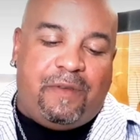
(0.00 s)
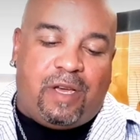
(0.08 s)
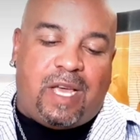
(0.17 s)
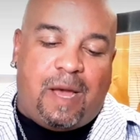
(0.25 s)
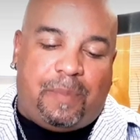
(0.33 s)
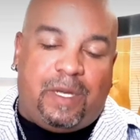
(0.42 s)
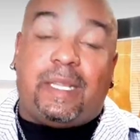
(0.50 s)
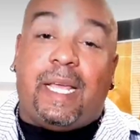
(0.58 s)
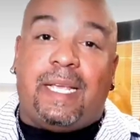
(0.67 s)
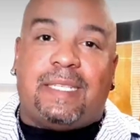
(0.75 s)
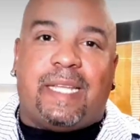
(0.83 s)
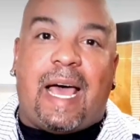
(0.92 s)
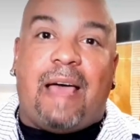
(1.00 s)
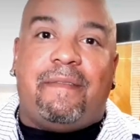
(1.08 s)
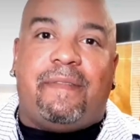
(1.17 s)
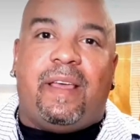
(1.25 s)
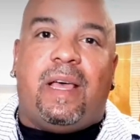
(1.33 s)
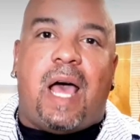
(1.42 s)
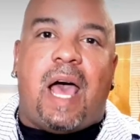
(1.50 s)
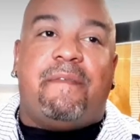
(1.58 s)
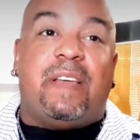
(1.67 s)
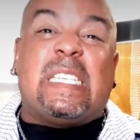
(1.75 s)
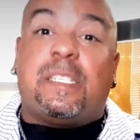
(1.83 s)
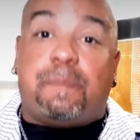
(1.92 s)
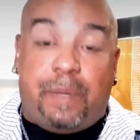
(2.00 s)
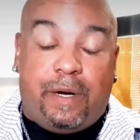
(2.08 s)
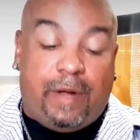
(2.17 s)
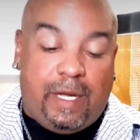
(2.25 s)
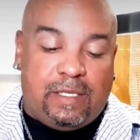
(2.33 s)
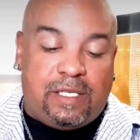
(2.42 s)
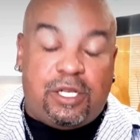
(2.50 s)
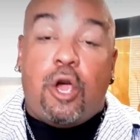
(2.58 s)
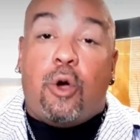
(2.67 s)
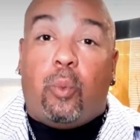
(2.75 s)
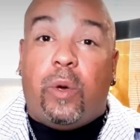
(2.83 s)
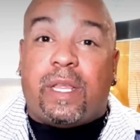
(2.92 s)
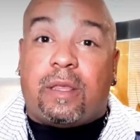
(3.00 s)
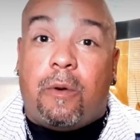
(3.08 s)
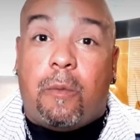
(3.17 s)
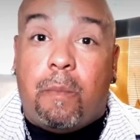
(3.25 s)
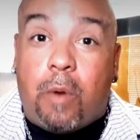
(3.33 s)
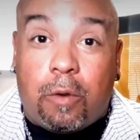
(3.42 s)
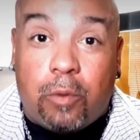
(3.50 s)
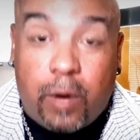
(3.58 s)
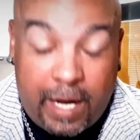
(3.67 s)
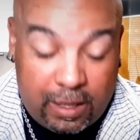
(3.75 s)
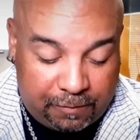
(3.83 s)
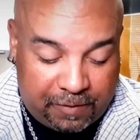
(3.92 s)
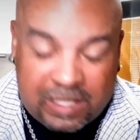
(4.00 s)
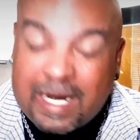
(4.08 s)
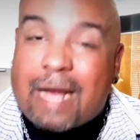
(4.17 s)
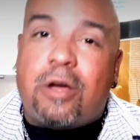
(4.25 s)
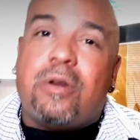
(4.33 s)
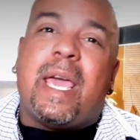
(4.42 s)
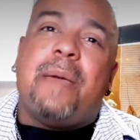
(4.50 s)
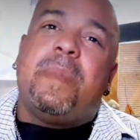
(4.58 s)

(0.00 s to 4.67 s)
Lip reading: you a couple of things that I've experienced with marble angelfish. Now, don't